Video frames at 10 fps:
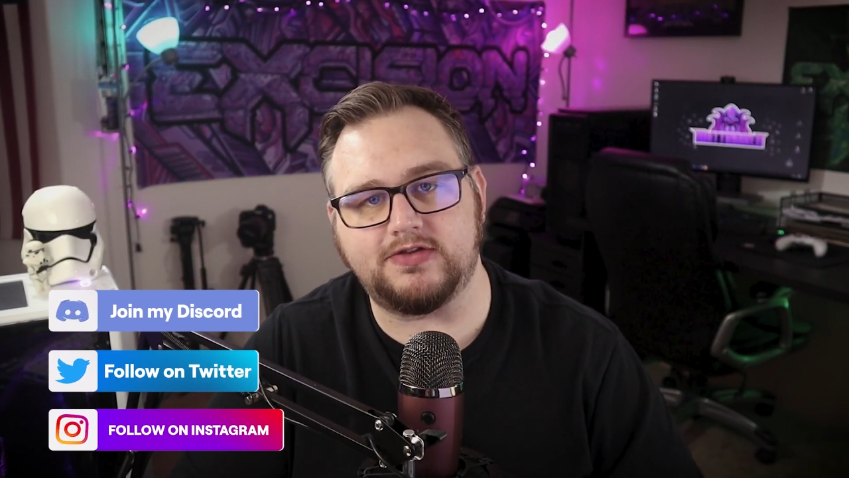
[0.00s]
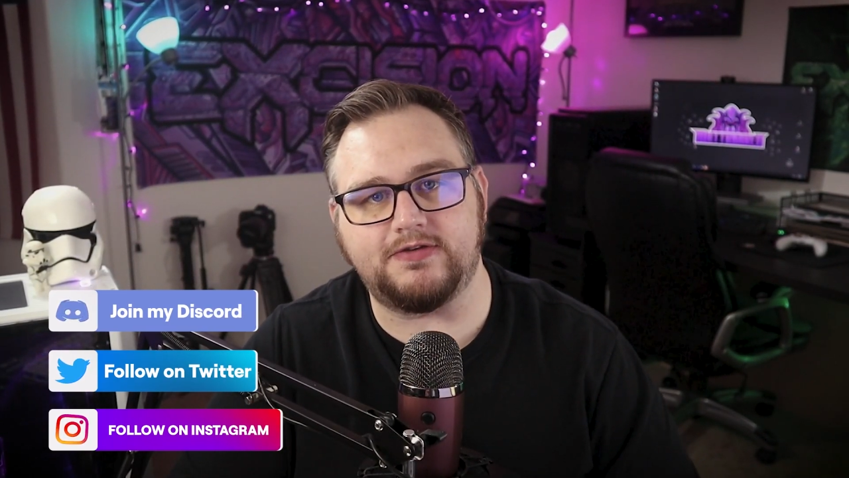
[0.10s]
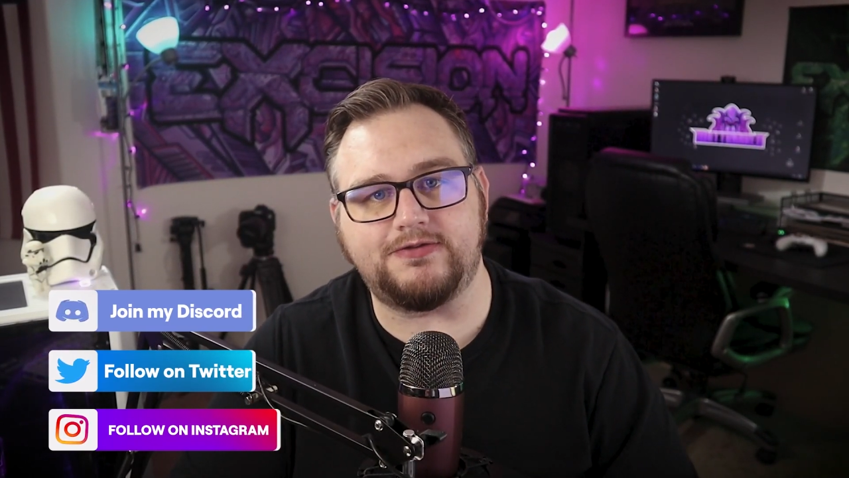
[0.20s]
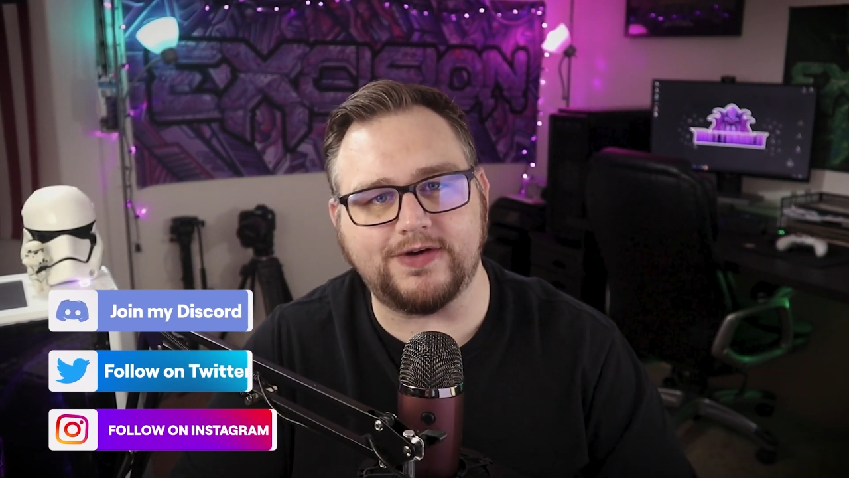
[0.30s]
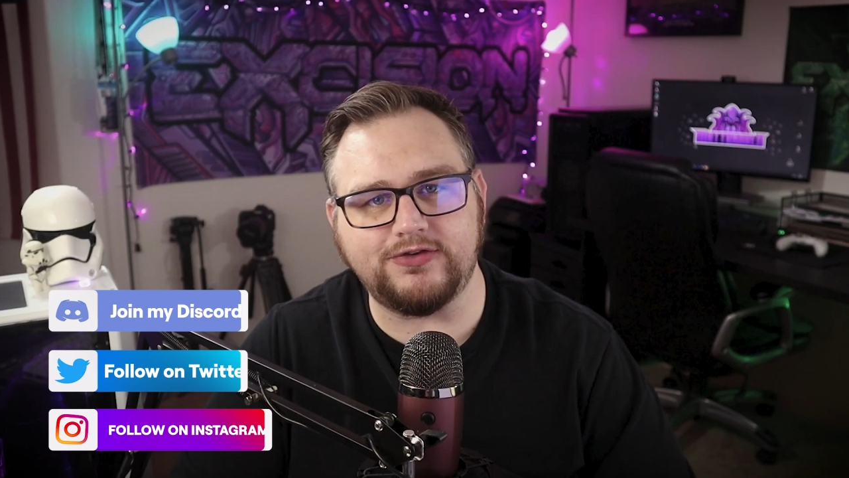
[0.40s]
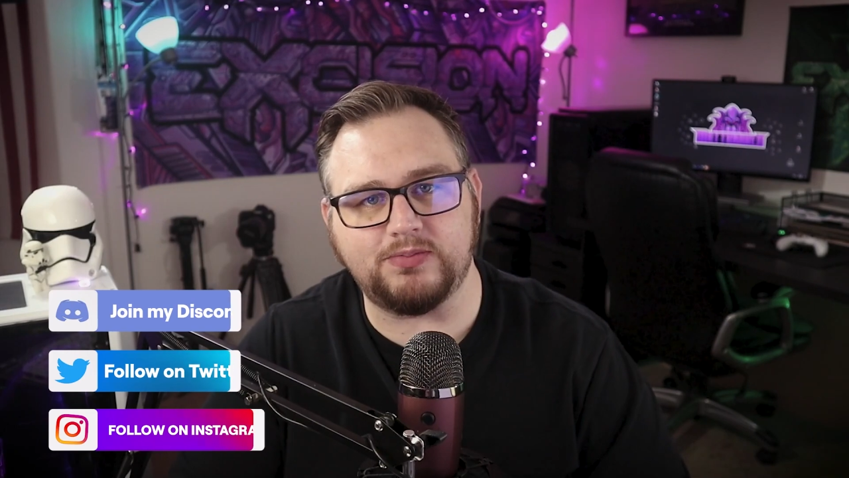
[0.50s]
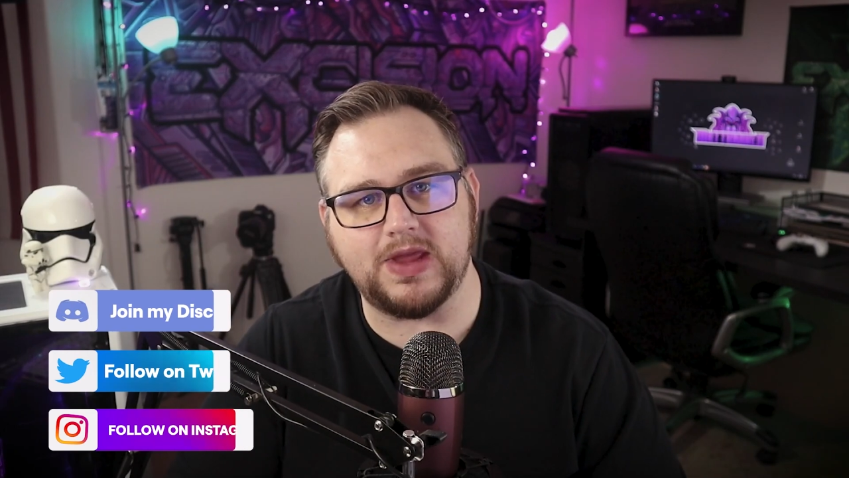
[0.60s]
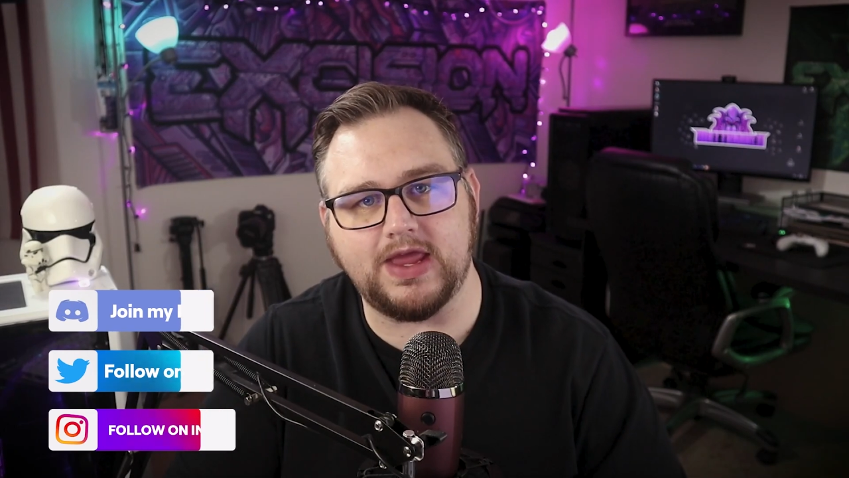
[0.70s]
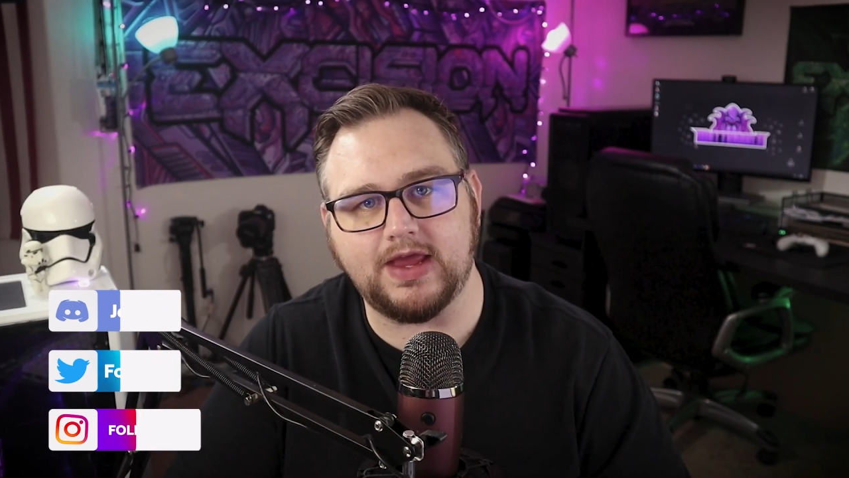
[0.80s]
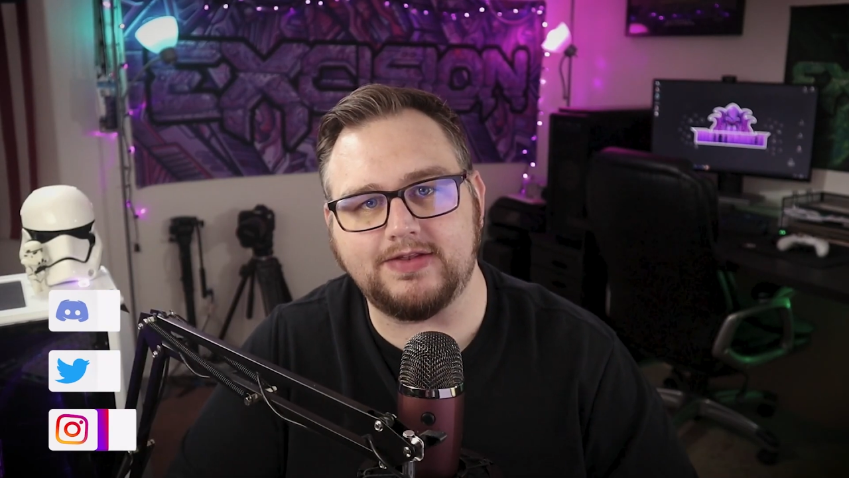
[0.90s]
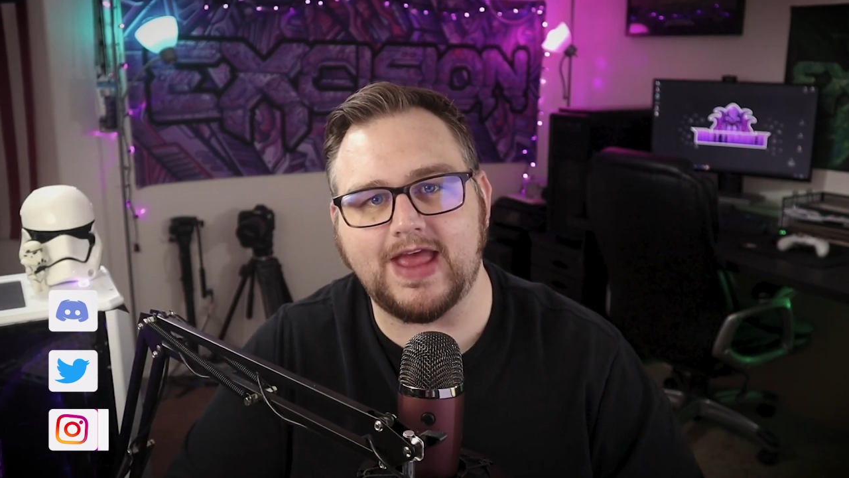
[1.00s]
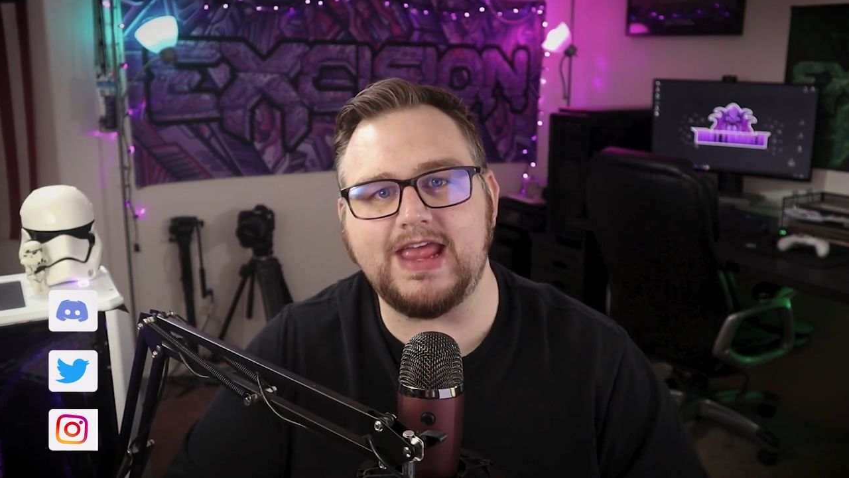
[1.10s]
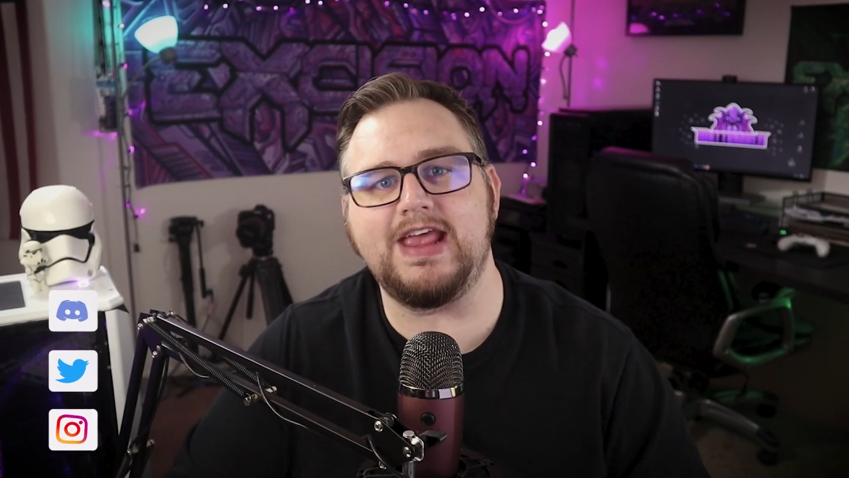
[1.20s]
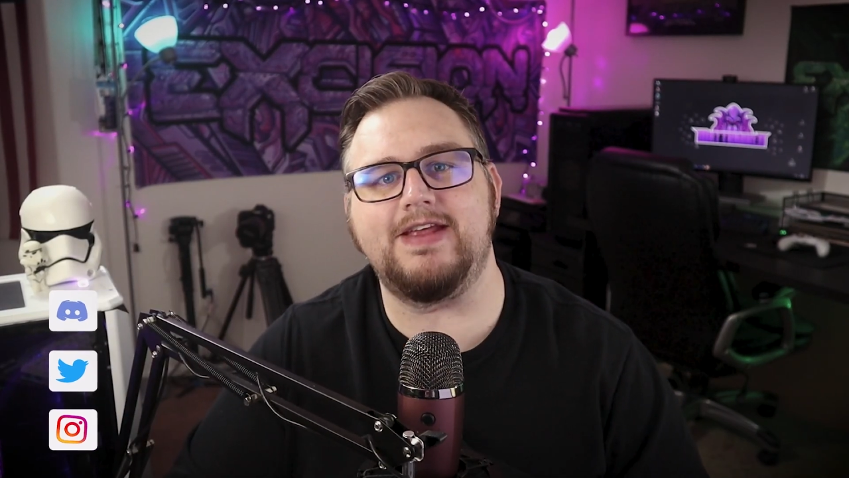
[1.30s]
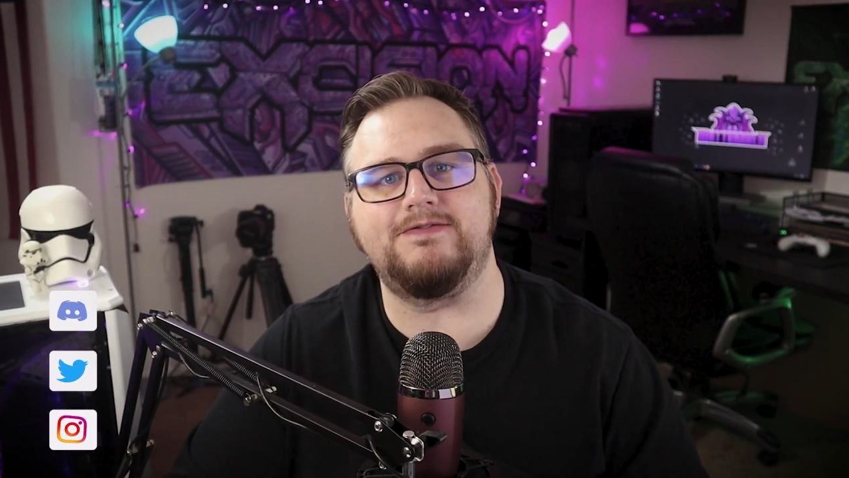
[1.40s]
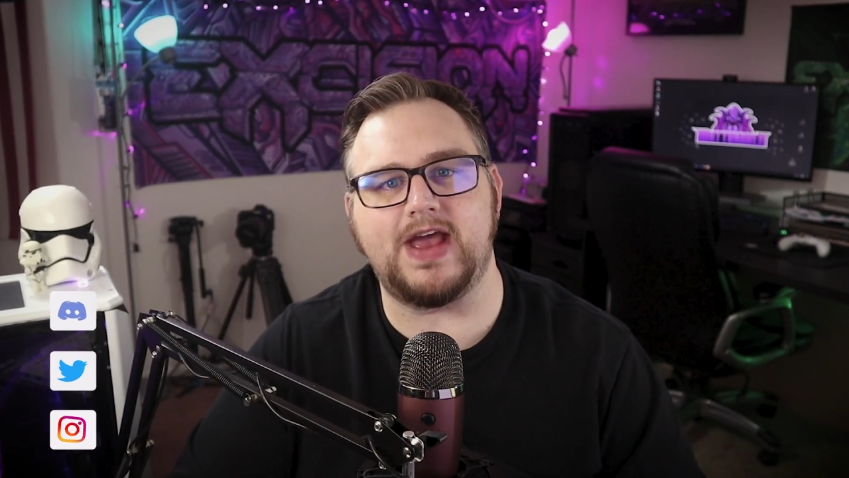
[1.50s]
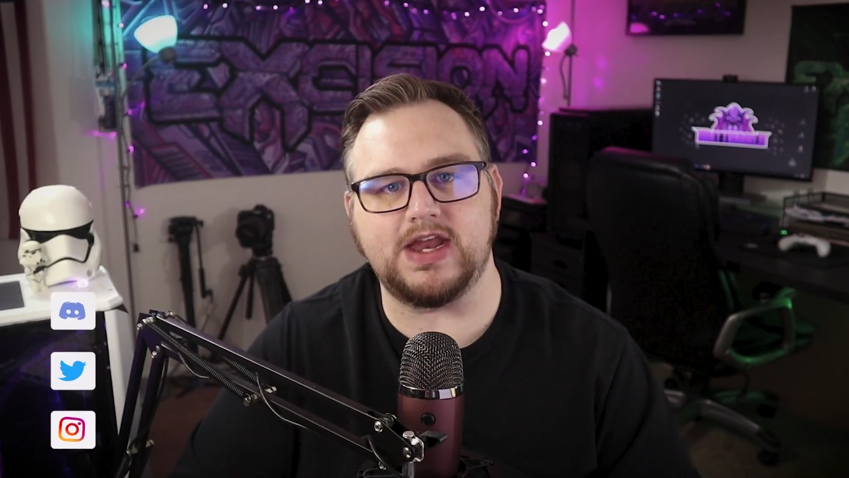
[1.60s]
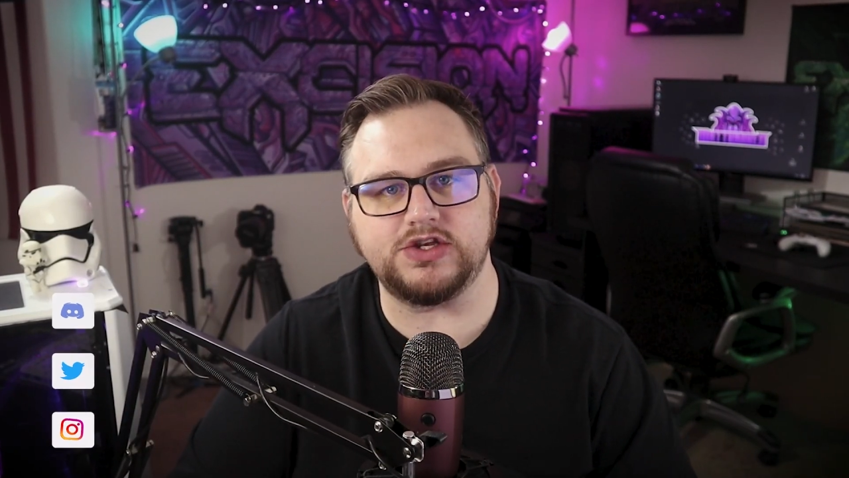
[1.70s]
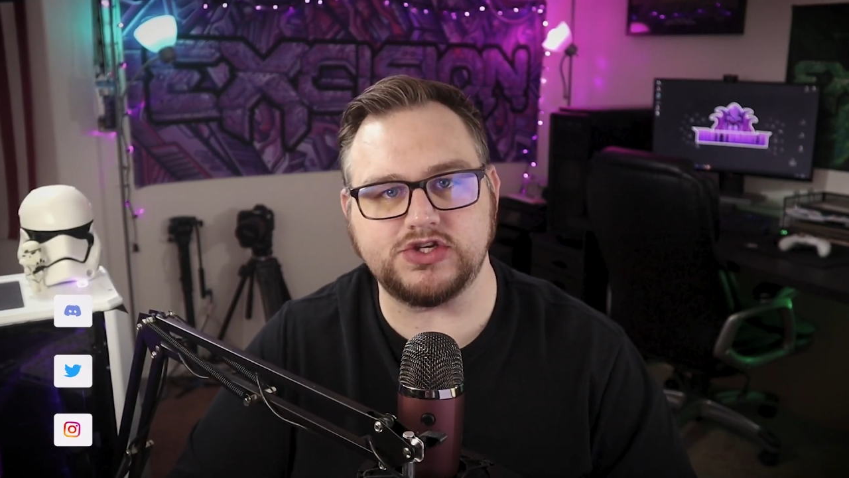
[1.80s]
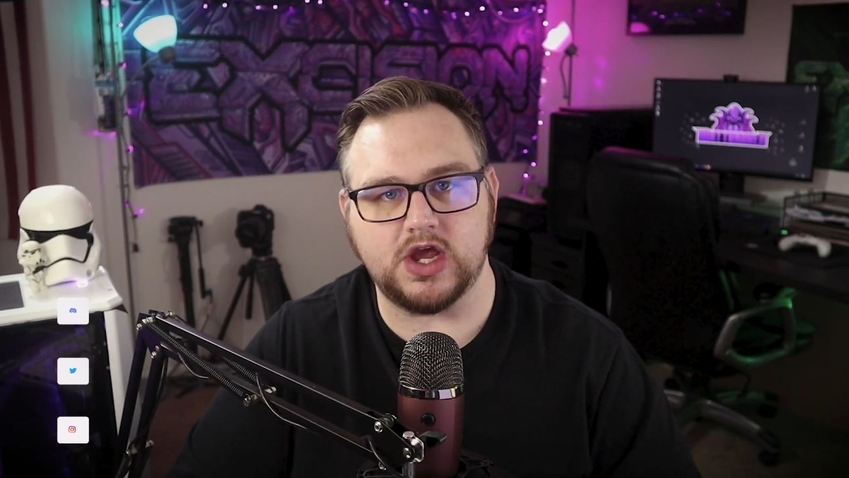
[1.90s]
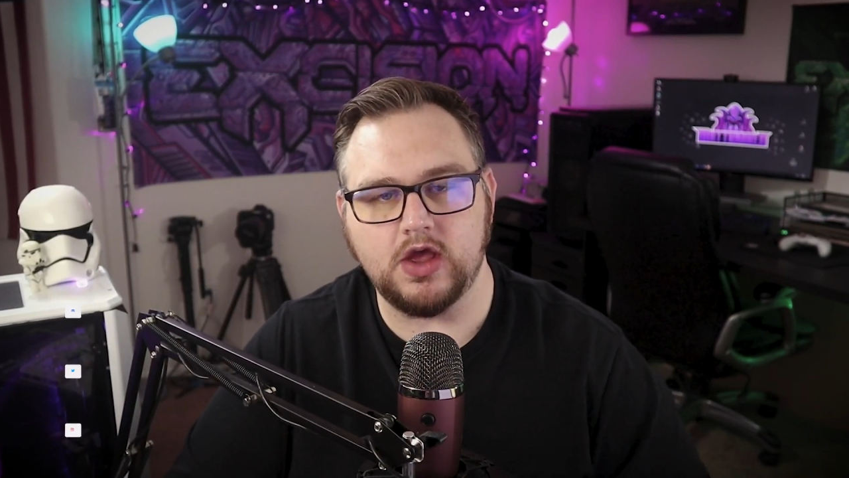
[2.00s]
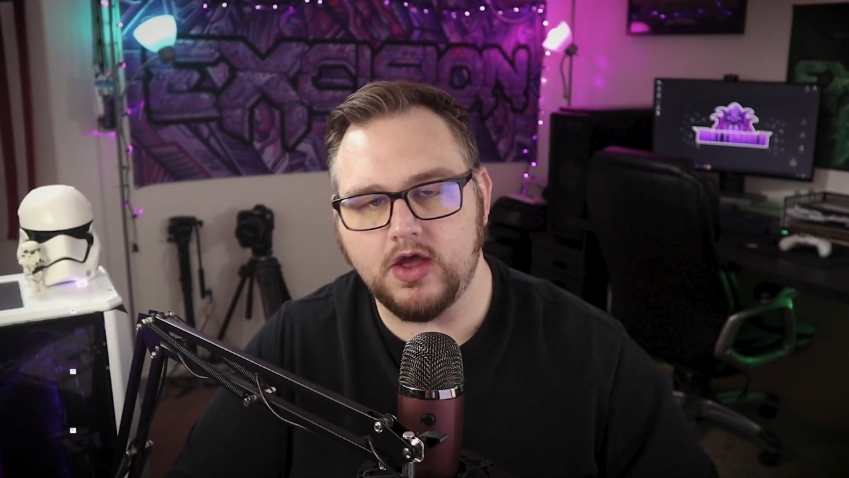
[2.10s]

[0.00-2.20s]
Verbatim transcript: The first being taking advantage